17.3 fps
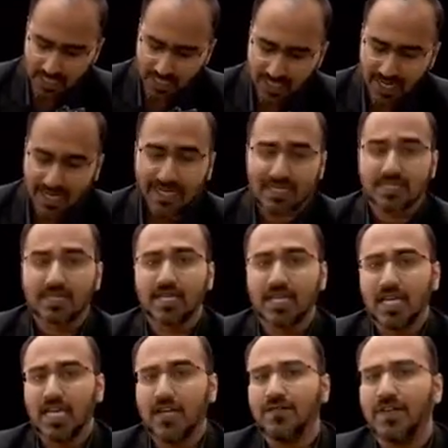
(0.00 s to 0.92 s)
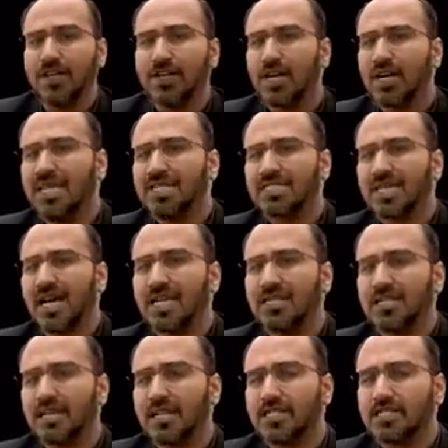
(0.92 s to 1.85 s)
Next, if at all his
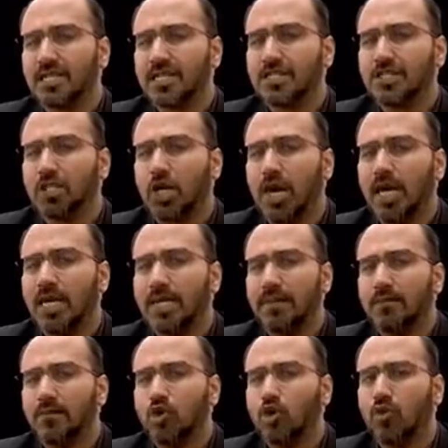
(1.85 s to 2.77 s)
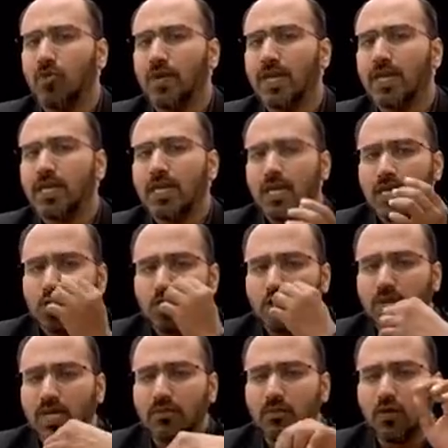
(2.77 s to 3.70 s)
saturation is not improving,
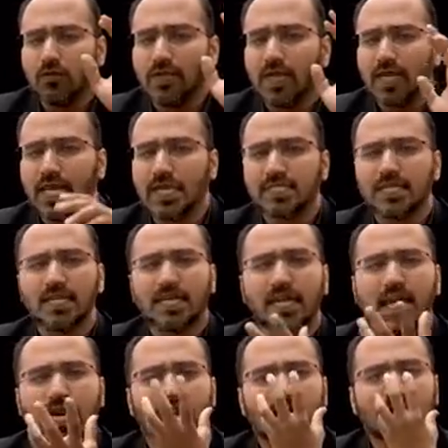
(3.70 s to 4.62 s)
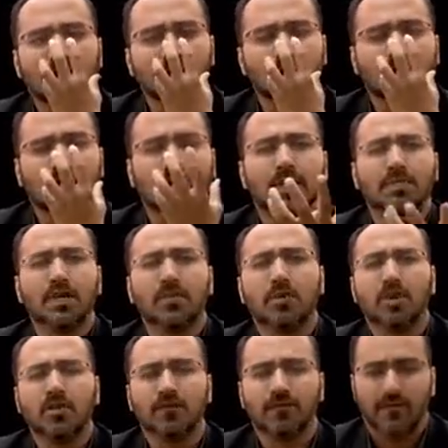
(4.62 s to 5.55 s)
you remove the nasal cannula, you keep
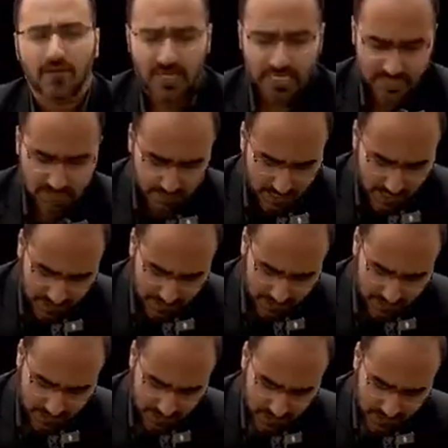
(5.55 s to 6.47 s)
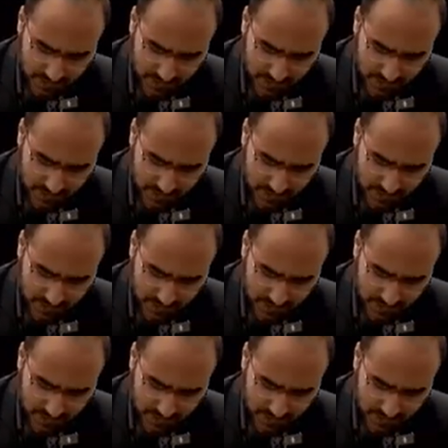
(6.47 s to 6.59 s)
him on face mask.